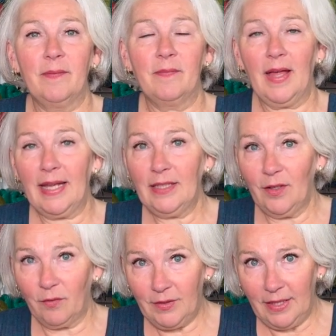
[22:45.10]
I had a
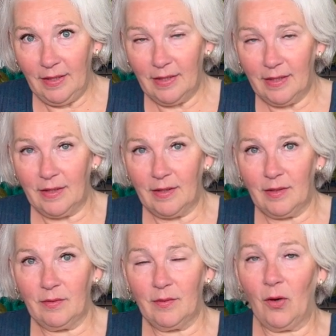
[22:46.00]
lovely
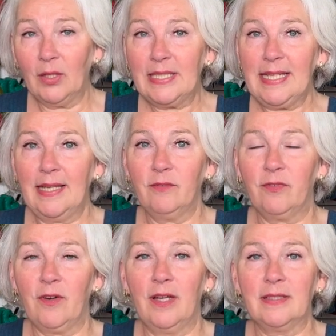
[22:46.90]
holiday in
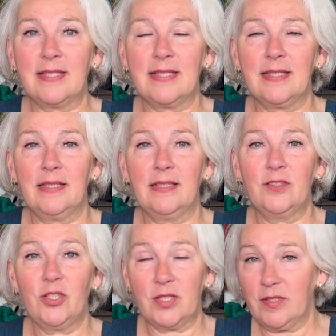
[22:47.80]
France
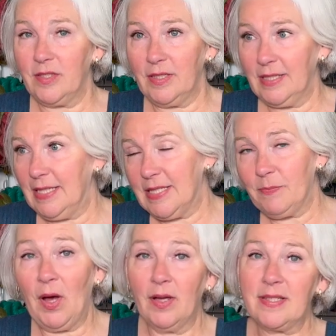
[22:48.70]
just these
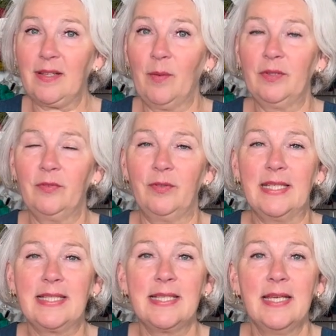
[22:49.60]
past couple of
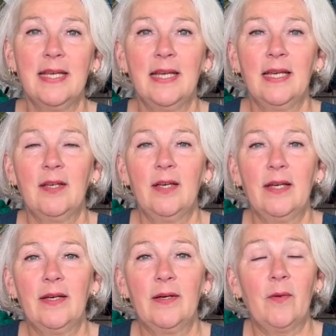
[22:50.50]
weeks.
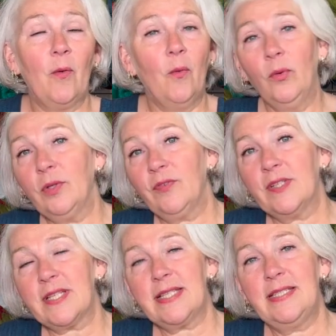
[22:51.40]
All of
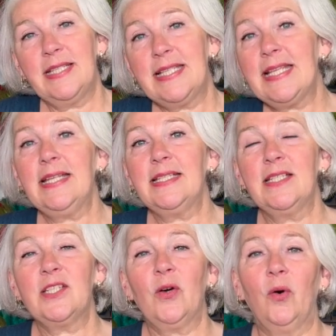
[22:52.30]
us
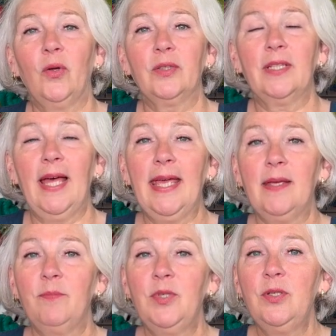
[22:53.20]
descended on a
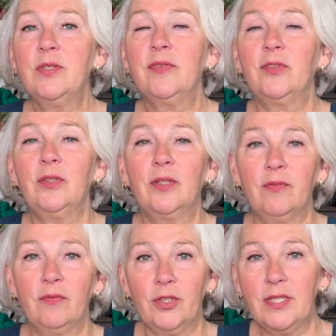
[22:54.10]
beautiful
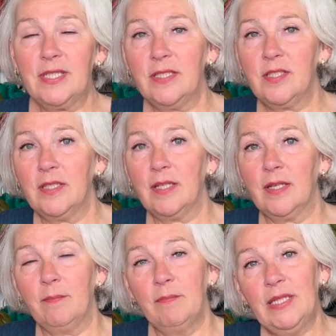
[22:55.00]
converted
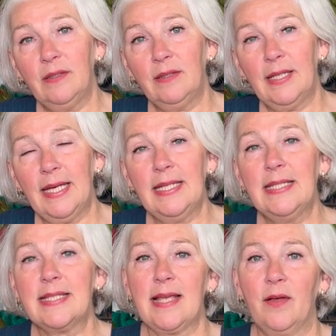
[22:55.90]
mill in the
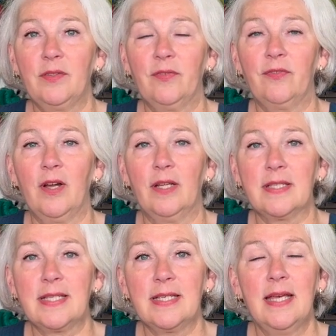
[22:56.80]
south of
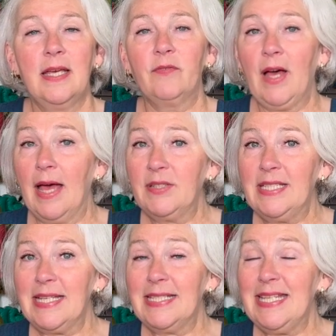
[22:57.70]
France. If I have
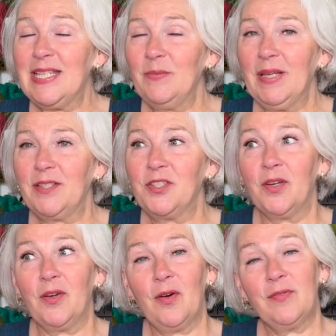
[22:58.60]
a decent picture
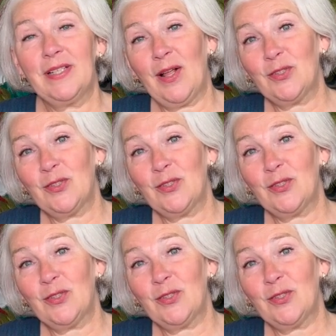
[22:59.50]
of it, I'll